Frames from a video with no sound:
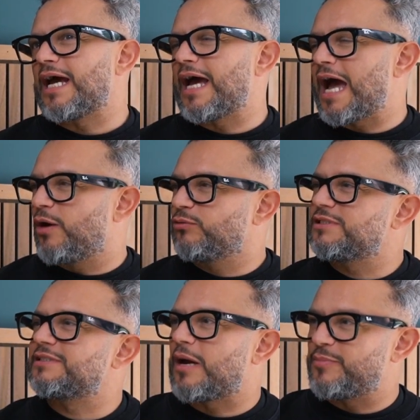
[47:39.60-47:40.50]
how
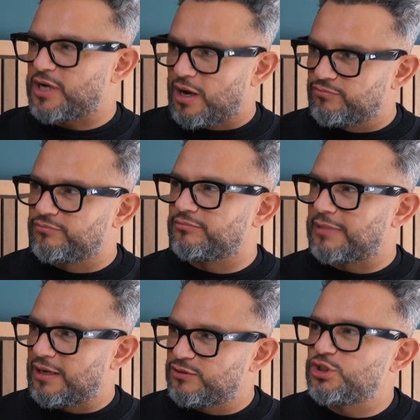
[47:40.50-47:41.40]
did
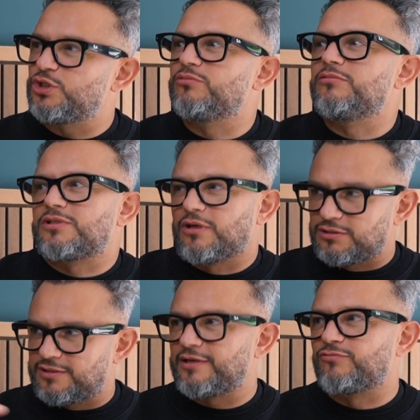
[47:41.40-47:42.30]
you start
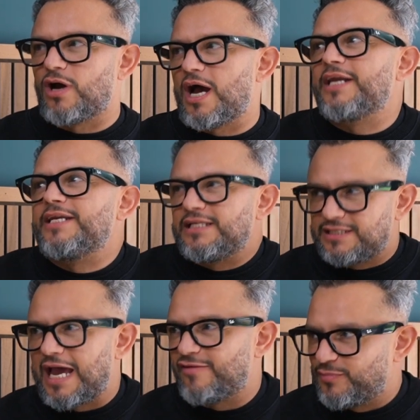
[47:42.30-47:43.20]
to think, right, I need
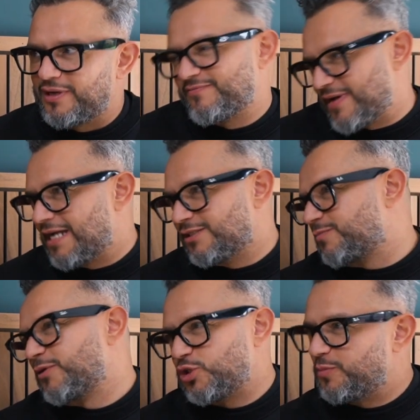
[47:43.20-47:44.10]
to have my fans,
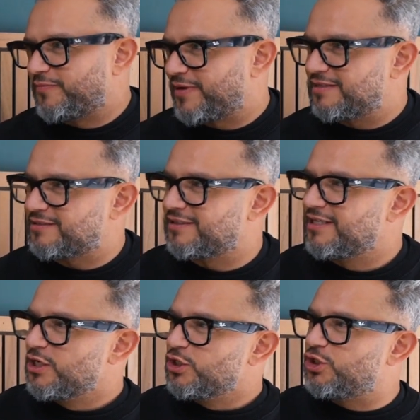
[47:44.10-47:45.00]
my super fans, and
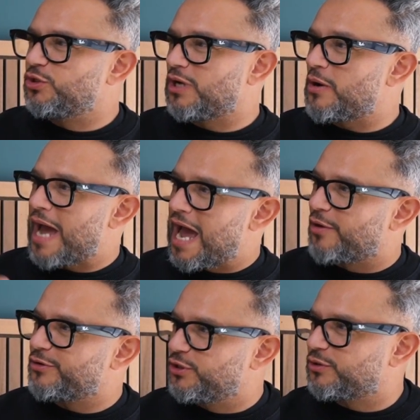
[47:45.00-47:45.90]
do you know
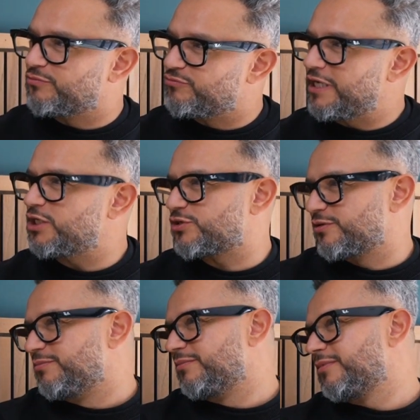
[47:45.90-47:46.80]
how you can reach
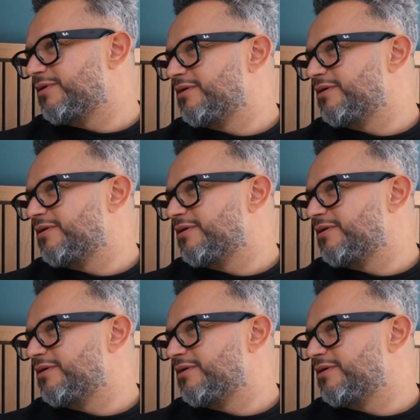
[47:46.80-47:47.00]
them?